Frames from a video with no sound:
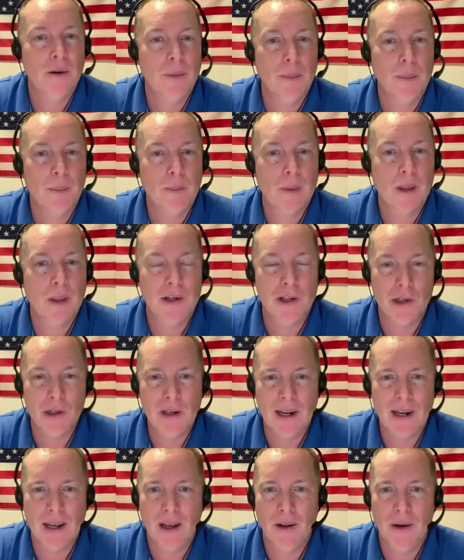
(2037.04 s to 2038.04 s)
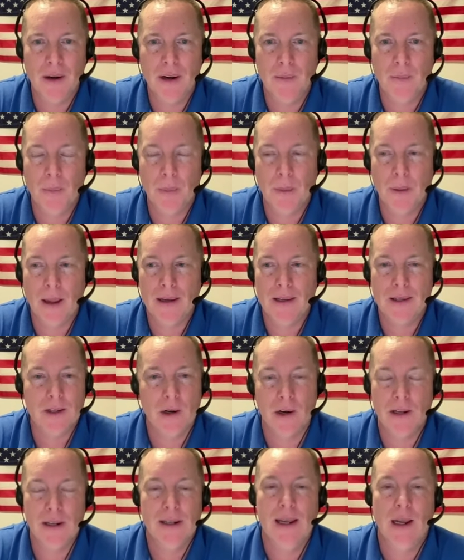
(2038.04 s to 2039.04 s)
it turned out I
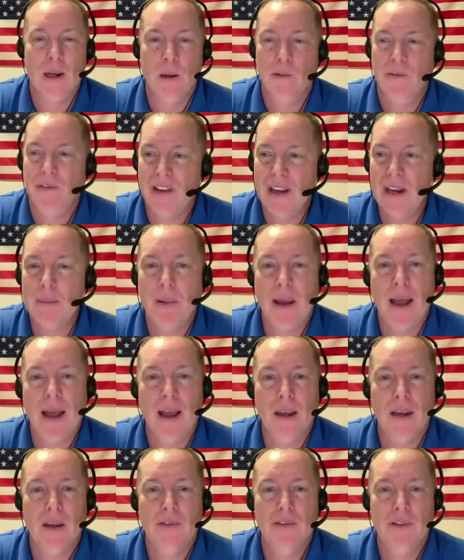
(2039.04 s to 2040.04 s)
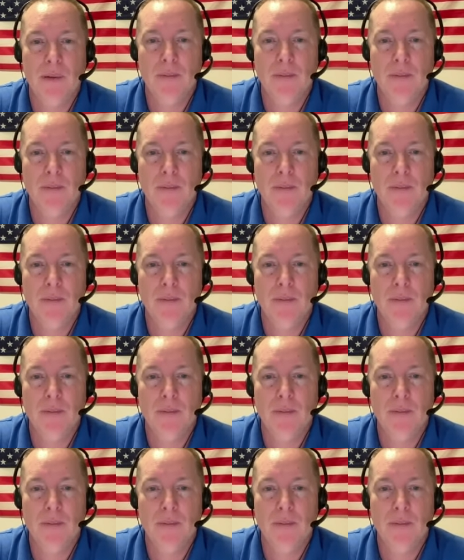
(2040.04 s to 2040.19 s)
started getting feedback from